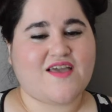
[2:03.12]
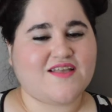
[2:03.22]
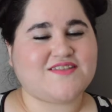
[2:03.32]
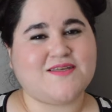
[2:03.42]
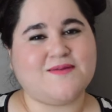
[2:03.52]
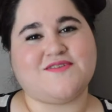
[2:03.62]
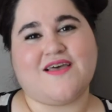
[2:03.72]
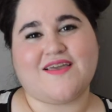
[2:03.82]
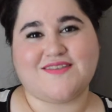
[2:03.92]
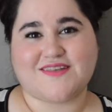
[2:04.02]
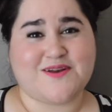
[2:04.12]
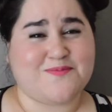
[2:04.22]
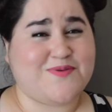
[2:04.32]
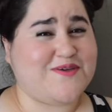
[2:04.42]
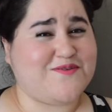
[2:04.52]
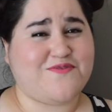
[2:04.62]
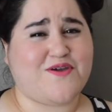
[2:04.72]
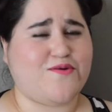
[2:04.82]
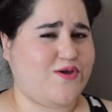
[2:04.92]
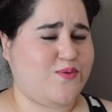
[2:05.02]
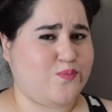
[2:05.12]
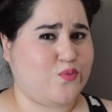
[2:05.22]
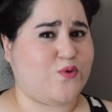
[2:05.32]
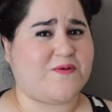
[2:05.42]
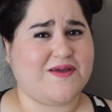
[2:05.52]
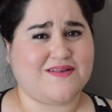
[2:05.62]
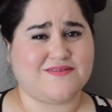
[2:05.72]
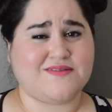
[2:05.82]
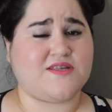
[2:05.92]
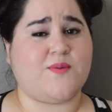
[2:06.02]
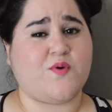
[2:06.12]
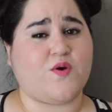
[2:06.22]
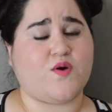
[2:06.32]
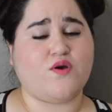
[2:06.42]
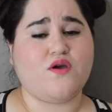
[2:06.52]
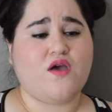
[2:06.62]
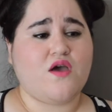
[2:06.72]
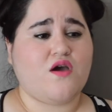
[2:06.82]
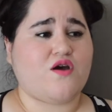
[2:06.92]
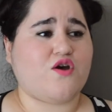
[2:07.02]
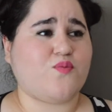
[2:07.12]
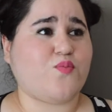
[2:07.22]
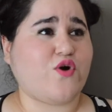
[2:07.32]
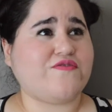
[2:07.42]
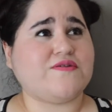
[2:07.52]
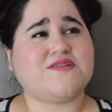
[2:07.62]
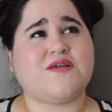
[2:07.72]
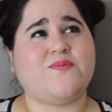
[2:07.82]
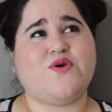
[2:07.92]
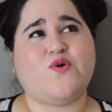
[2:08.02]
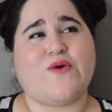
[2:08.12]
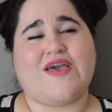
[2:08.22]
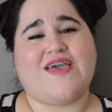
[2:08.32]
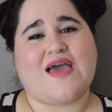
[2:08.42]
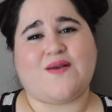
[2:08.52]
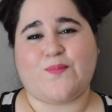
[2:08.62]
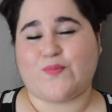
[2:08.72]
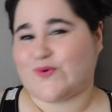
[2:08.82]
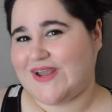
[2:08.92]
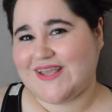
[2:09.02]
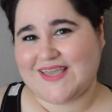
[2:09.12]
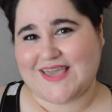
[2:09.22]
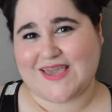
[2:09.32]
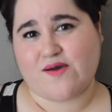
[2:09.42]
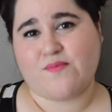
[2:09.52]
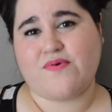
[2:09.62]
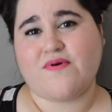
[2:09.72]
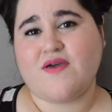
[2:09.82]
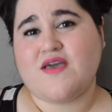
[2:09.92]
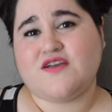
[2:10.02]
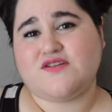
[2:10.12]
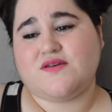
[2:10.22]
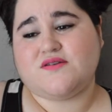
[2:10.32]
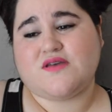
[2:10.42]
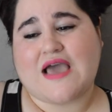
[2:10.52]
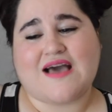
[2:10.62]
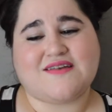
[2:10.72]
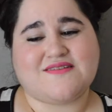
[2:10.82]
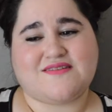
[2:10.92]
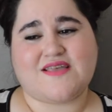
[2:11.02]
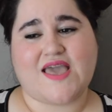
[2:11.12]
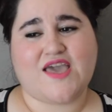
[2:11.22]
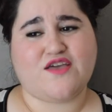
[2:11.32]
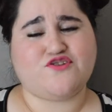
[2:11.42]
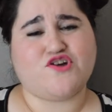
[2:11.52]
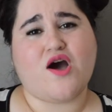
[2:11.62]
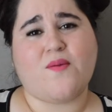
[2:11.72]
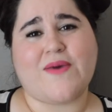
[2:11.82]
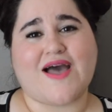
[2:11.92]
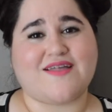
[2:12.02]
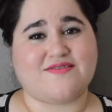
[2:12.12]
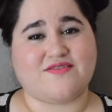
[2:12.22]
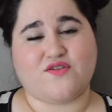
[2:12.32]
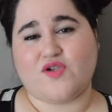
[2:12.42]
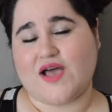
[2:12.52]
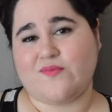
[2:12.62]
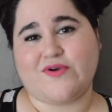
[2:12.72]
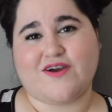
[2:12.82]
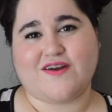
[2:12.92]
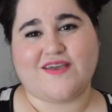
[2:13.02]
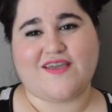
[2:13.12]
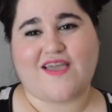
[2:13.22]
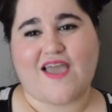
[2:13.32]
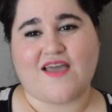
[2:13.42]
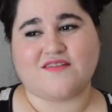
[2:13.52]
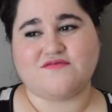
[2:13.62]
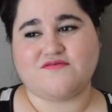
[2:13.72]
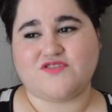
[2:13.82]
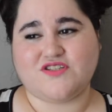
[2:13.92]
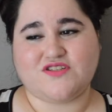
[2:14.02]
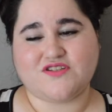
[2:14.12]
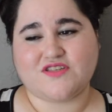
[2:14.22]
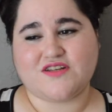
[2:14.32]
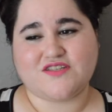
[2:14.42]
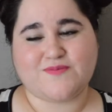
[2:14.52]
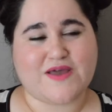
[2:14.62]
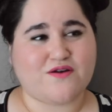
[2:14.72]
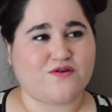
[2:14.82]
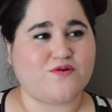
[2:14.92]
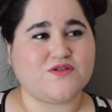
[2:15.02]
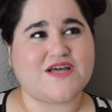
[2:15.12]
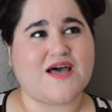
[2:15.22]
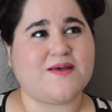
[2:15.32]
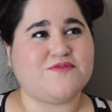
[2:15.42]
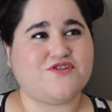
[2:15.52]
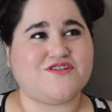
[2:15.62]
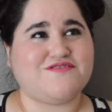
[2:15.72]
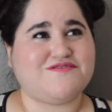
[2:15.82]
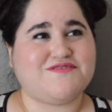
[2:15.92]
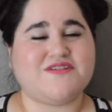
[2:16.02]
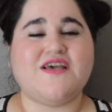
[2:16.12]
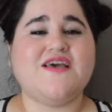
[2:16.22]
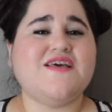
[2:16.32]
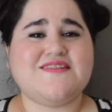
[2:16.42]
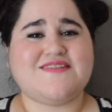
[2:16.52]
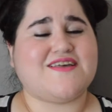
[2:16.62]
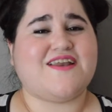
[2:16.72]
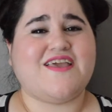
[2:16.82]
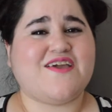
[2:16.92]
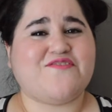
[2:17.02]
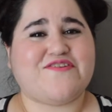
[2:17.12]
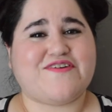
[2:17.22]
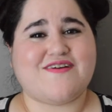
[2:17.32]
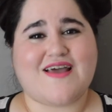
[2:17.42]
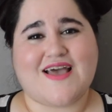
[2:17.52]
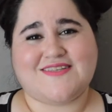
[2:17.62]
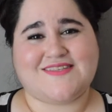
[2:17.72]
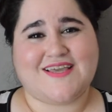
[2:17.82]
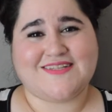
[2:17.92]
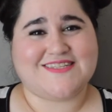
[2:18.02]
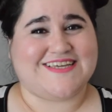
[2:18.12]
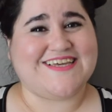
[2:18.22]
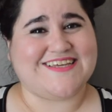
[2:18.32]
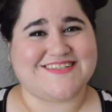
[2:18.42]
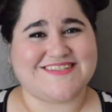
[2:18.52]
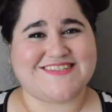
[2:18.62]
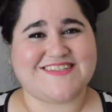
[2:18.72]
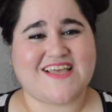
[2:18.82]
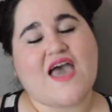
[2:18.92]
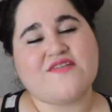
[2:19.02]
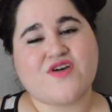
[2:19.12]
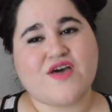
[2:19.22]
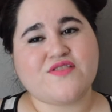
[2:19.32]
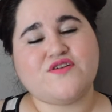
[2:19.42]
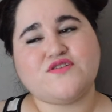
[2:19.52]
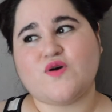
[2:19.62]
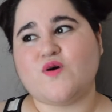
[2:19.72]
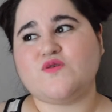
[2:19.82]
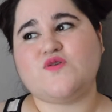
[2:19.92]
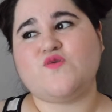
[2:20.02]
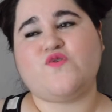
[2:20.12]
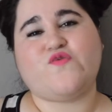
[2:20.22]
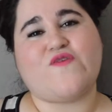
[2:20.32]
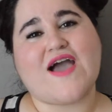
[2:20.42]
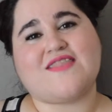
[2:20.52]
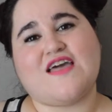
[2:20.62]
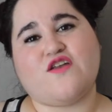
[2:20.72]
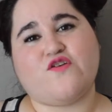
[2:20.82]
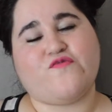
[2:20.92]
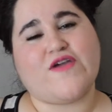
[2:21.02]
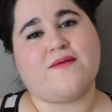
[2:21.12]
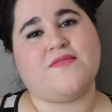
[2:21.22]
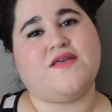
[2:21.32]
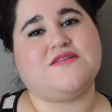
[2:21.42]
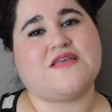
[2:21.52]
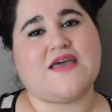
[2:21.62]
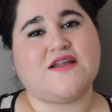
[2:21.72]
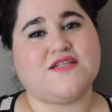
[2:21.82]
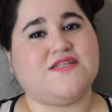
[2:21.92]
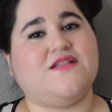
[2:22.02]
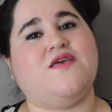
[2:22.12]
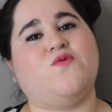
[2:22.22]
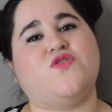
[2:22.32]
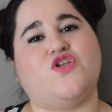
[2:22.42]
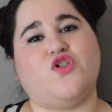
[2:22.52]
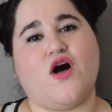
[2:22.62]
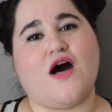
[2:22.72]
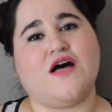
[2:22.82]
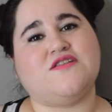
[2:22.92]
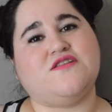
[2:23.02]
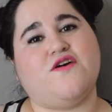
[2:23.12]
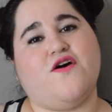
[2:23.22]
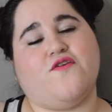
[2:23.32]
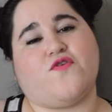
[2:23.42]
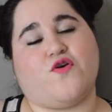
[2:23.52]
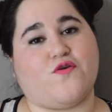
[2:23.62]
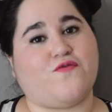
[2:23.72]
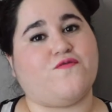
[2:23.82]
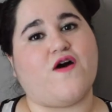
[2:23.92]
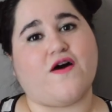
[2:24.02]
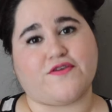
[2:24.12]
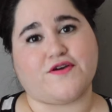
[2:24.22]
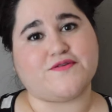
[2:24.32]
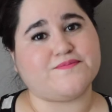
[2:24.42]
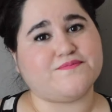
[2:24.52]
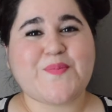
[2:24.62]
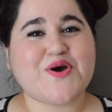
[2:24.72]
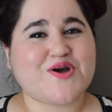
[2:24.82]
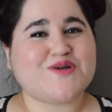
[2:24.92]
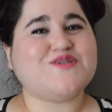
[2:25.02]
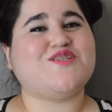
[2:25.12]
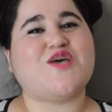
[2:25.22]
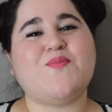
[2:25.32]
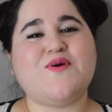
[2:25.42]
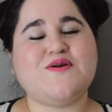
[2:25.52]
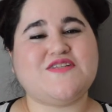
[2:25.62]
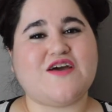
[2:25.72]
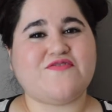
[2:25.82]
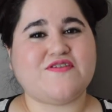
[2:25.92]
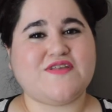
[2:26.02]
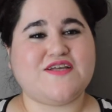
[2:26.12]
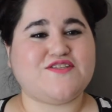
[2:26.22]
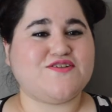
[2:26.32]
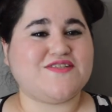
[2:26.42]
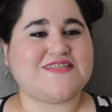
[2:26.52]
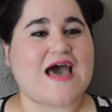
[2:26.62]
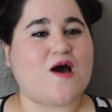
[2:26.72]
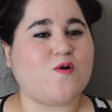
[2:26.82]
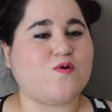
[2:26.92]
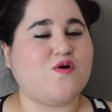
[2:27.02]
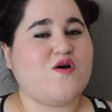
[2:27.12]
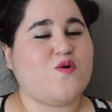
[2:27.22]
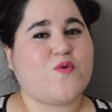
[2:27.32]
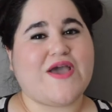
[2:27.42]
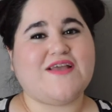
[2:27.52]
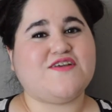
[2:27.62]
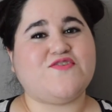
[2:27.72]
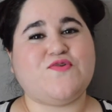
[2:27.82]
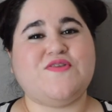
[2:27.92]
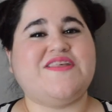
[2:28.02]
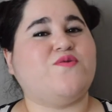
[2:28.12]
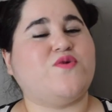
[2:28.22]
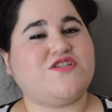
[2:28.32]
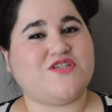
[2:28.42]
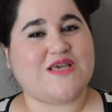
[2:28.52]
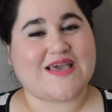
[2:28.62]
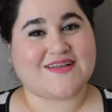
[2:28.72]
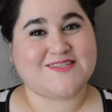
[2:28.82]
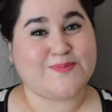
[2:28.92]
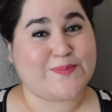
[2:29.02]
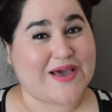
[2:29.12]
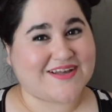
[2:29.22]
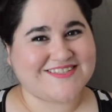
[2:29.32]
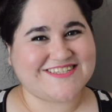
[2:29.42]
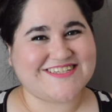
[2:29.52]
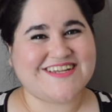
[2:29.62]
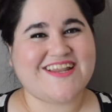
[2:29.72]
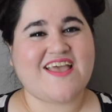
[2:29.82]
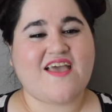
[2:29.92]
it seems like it's gonna be a very boring summer. Her boyfriend's gonna be away at brain camp. She has a job at the library, and she's just gonna spend her whole time just studying for her S A Ts. And then there's also the fact that her family is kind of dealing with the loss of her father. But her summer definitely turns out way different than what she expected.